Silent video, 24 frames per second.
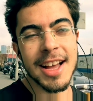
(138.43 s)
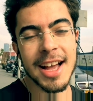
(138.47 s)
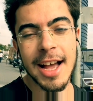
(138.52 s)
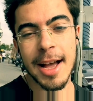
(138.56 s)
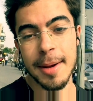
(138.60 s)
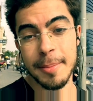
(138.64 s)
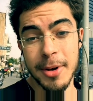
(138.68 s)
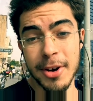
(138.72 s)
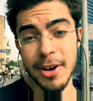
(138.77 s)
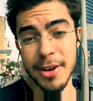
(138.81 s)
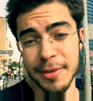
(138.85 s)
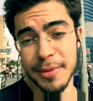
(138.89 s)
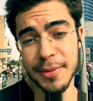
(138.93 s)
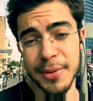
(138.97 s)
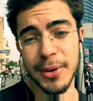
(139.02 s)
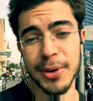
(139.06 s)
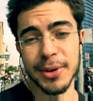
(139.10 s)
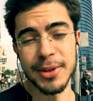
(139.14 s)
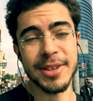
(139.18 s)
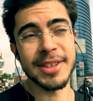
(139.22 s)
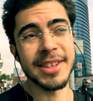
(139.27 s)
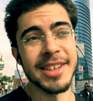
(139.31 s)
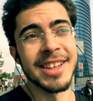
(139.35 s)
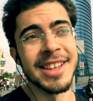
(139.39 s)
I'm on
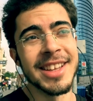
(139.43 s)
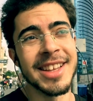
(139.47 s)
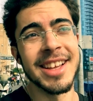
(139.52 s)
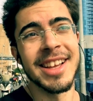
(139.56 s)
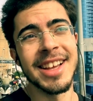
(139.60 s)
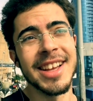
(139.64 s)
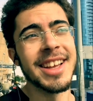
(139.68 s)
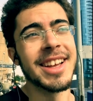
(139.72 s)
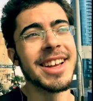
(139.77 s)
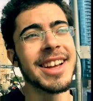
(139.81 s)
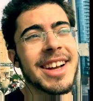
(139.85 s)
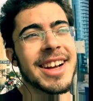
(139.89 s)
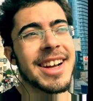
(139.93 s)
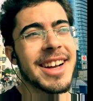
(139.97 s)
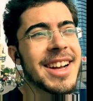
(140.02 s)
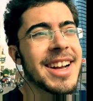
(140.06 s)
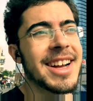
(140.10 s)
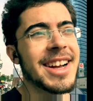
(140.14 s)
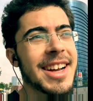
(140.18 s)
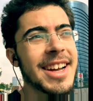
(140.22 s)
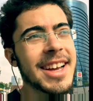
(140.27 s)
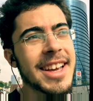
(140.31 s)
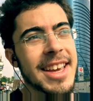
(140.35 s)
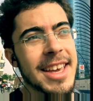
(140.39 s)
foot. Uh,
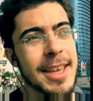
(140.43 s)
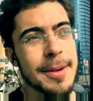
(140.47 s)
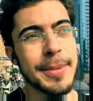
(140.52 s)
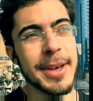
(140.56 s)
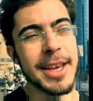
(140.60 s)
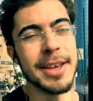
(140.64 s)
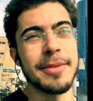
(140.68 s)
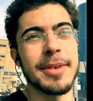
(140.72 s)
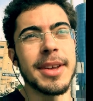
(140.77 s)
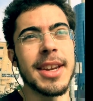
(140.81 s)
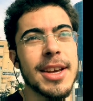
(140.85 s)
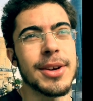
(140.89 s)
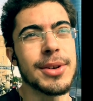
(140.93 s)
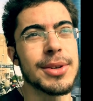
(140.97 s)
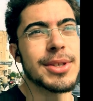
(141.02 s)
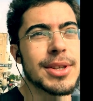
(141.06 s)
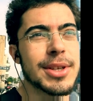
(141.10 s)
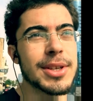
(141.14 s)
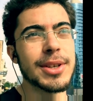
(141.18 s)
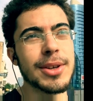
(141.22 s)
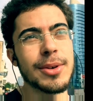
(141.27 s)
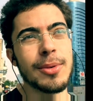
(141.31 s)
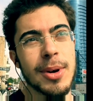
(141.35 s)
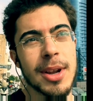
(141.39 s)
I can make videos
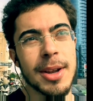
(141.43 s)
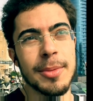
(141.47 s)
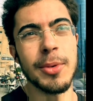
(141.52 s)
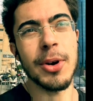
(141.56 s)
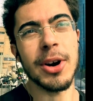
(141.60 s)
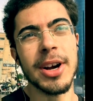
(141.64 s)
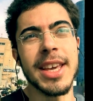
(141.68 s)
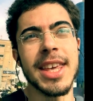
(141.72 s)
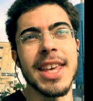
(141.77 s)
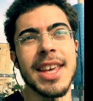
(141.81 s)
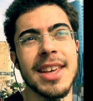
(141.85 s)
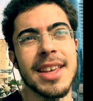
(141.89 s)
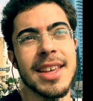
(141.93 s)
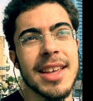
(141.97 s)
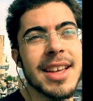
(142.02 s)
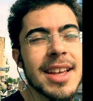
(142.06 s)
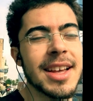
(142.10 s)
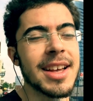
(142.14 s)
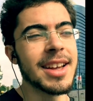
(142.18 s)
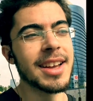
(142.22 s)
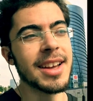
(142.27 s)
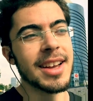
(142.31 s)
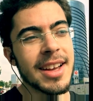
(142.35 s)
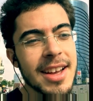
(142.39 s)
while I'm walking.
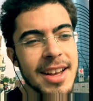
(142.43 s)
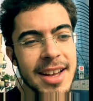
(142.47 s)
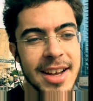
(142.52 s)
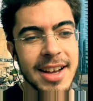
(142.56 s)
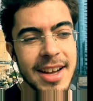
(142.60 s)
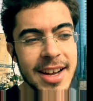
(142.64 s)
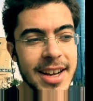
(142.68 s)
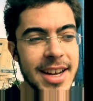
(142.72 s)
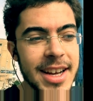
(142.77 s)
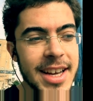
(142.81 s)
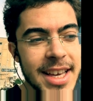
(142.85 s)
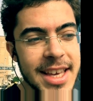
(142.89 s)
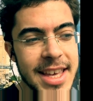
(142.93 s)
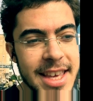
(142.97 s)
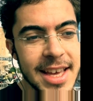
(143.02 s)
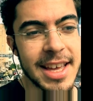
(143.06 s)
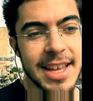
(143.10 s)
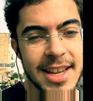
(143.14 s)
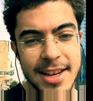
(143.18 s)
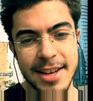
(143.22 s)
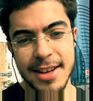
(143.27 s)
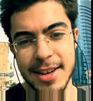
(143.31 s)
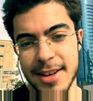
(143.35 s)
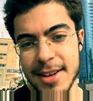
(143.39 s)
I
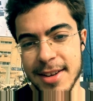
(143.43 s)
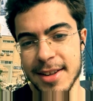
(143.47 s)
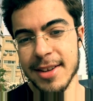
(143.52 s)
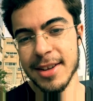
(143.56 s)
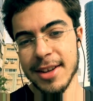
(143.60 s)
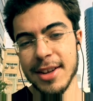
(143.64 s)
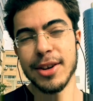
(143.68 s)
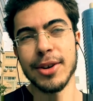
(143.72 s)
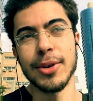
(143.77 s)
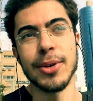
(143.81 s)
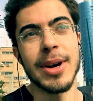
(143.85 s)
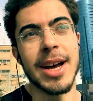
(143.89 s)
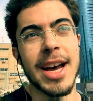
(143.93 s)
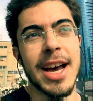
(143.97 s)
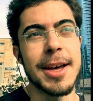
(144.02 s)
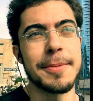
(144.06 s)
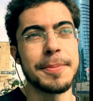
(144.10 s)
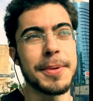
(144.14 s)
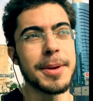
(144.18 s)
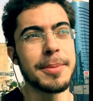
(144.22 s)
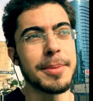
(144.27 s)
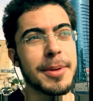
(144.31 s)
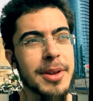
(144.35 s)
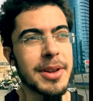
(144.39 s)
can, you know, add
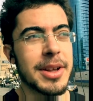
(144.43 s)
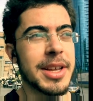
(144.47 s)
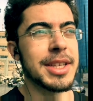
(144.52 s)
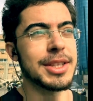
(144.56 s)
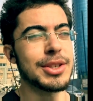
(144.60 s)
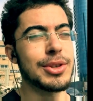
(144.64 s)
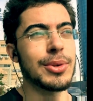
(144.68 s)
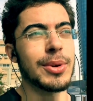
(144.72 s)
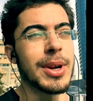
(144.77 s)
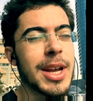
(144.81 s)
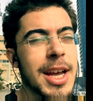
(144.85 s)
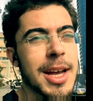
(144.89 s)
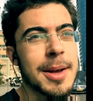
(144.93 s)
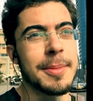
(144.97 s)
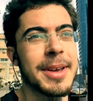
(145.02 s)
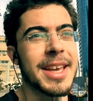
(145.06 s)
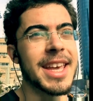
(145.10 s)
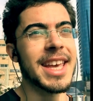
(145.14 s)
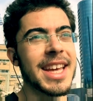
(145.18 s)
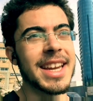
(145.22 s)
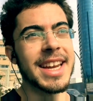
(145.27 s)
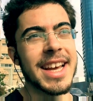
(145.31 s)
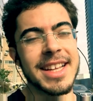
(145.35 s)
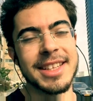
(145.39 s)
people on Instagram, I
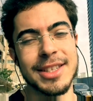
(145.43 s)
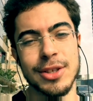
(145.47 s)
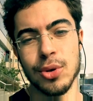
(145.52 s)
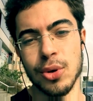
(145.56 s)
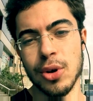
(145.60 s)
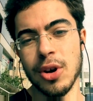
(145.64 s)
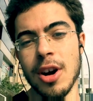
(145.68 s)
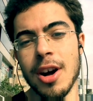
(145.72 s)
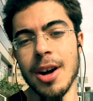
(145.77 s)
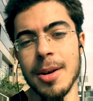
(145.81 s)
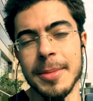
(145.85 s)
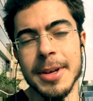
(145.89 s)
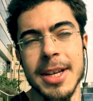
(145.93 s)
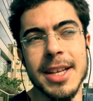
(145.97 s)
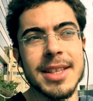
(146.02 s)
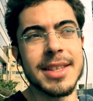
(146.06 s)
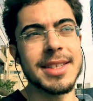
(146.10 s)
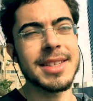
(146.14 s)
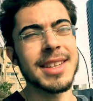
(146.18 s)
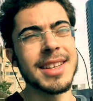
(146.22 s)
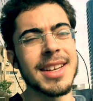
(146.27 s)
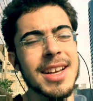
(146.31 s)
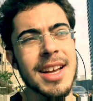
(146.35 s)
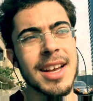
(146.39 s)
can answer
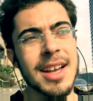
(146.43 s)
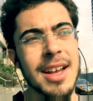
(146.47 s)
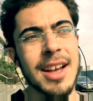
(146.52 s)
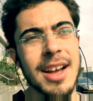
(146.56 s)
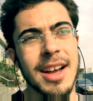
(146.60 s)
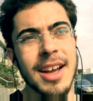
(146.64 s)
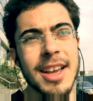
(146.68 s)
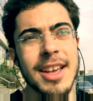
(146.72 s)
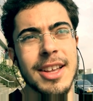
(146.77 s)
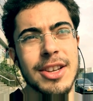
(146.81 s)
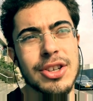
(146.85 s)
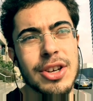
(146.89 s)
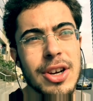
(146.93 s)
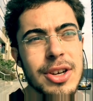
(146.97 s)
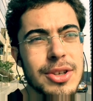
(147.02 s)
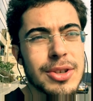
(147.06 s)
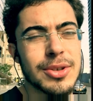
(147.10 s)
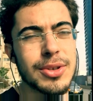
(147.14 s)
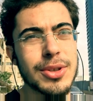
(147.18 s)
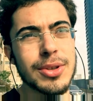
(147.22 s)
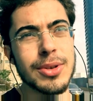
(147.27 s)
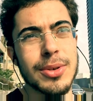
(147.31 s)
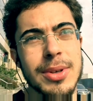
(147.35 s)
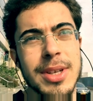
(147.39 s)
comments, I can talk to
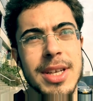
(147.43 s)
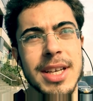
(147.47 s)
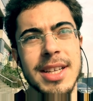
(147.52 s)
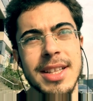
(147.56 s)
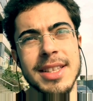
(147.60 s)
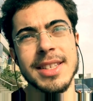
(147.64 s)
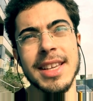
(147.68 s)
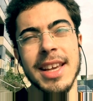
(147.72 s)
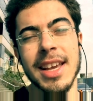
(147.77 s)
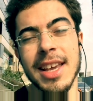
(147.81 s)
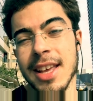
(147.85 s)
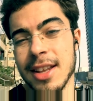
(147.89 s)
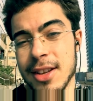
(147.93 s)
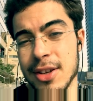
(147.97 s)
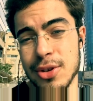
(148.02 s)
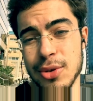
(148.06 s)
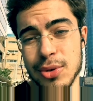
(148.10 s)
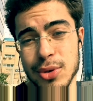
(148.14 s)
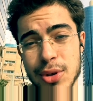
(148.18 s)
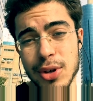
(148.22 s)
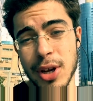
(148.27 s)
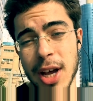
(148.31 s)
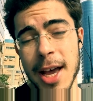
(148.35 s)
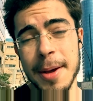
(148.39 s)
students, I can do
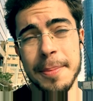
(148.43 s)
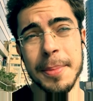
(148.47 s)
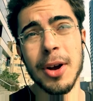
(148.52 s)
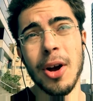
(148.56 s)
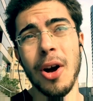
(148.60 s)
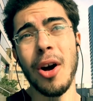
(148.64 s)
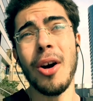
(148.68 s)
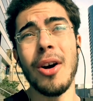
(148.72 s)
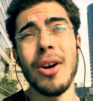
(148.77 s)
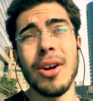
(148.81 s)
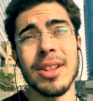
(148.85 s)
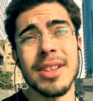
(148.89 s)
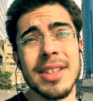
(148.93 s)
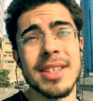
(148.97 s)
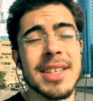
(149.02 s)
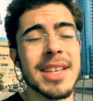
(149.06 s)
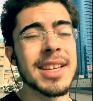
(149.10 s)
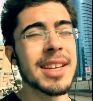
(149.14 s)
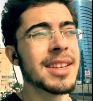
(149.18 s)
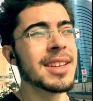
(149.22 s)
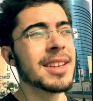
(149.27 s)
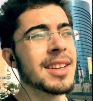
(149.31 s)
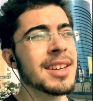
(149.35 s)
Skype calls,